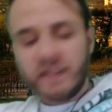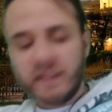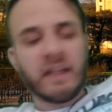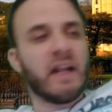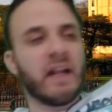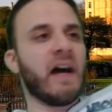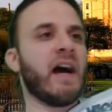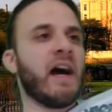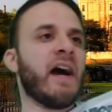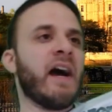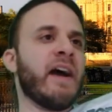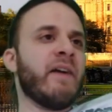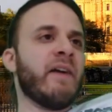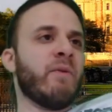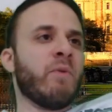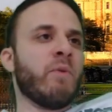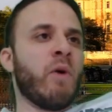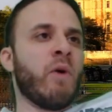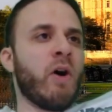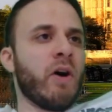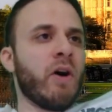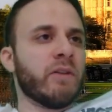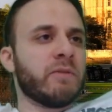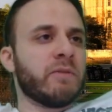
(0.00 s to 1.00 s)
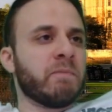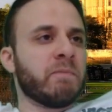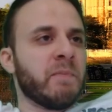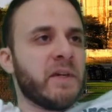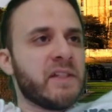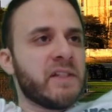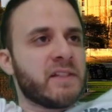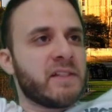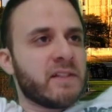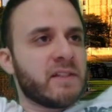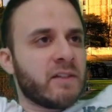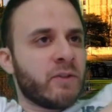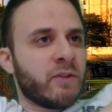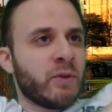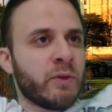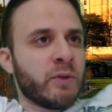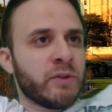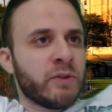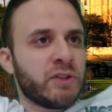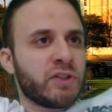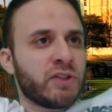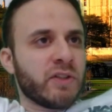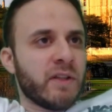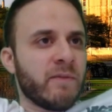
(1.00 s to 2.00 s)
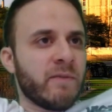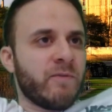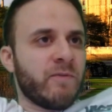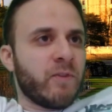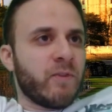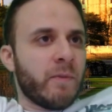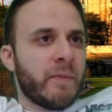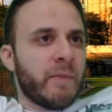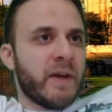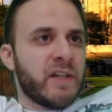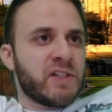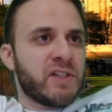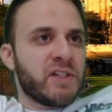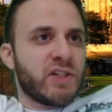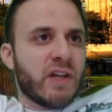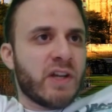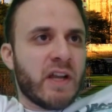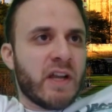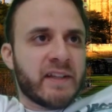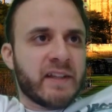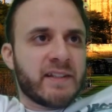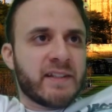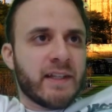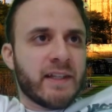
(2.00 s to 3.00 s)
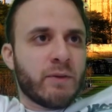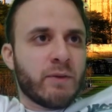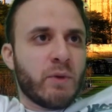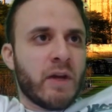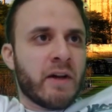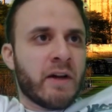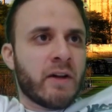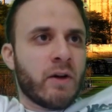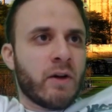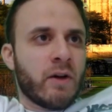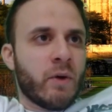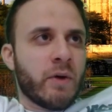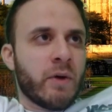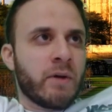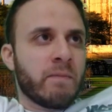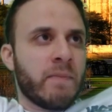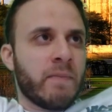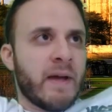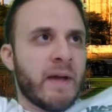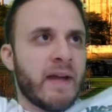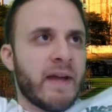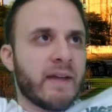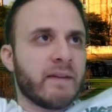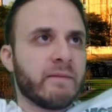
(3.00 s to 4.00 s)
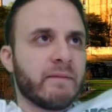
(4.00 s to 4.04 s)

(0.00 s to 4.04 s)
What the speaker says: I won't miss crucial information like that. We are going back.